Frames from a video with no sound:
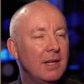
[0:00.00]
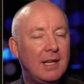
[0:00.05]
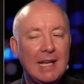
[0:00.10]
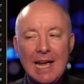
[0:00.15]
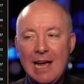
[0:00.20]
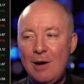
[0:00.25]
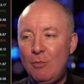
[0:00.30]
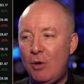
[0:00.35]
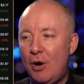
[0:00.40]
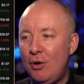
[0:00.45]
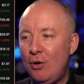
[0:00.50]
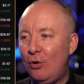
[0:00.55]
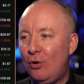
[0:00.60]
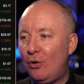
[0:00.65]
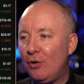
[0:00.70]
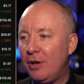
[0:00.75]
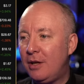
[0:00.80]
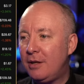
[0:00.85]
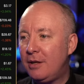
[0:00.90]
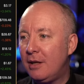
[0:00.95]
Get one
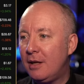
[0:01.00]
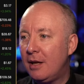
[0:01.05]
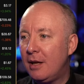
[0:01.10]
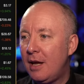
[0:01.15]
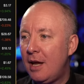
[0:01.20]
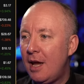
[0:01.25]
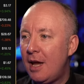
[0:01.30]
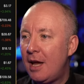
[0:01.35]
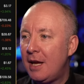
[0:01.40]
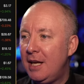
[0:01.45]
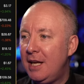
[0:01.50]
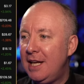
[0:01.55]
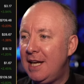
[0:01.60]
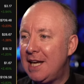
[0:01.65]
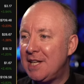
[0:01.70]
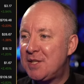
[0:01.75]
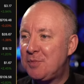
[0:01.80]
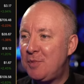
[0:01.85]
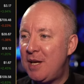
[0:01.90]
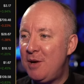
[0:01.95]
ordered.
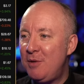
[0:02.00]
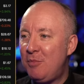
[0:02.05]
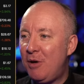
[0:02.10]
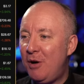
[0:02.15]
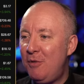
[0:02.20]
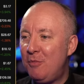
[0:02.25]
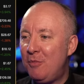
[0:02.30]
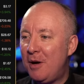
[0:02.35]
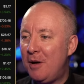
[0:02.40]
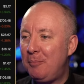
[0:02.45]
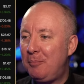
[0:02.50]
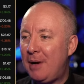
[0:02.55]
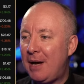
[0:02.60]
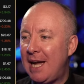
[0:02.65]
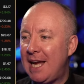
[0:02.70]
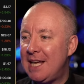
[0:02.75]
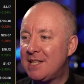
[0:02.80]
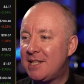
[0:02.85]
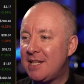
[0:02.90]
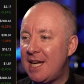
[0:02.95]
Yes, we want one,
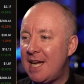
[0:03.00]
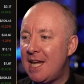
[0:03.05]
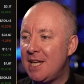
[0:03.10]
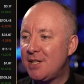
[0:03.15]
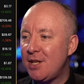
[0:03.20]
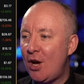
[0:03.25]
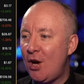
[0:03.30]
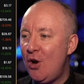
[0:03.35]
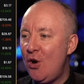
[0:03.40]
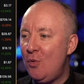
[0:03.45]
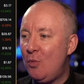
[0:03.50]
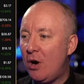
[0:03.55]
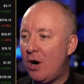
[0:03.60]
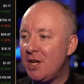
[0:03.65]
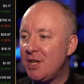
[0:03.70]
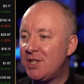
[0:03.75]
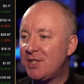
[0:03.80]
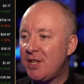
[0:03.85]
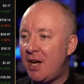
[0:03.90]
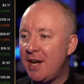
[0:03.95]
Paddy says. Oh,
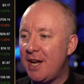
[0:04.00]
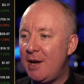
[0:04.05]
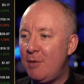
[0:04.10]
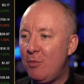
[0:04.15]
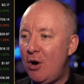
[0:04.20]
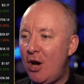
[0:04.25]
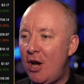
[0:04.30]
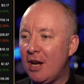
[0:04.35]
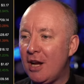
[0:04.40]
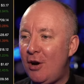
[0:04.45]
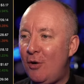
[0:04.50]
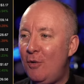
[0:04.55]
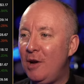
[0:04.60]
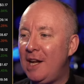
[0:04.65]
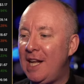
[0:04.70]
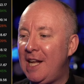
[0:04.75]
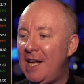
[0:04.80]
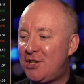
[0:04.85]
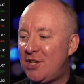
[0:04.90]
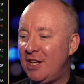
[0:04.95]
what a stunning work.
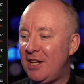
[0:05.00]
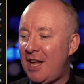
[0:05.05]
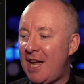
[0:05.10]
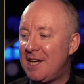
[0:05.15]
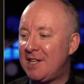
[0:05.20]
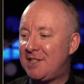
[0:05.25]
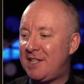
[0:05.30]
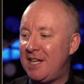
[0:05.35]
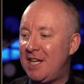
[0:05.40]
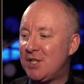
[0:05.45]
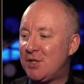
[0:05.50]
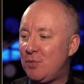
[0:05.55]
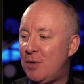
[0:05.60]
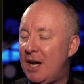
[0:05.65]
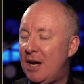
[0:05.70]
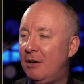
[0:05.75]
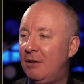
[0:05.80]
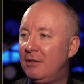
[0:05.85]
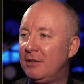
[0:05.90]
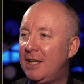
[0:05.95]
Oh, Alicia likes it as
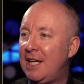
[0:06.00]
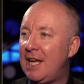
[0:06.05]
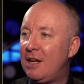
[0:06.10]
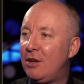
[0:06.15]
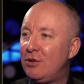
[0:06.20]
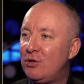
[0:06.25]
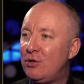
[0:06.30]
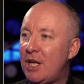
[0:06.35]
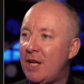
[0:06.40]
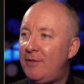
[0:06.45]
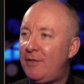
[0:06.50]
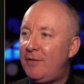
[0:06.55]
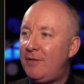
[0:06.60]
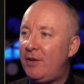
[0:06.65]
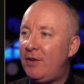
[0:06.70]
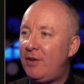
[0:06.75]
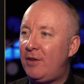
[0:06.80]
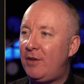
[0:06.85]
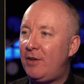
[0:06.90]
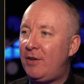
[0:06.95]
well. There you go. Do you want to have
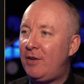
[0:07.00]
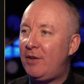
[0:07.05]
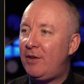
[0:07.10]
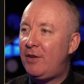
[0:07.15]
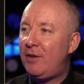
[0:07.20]
a little look?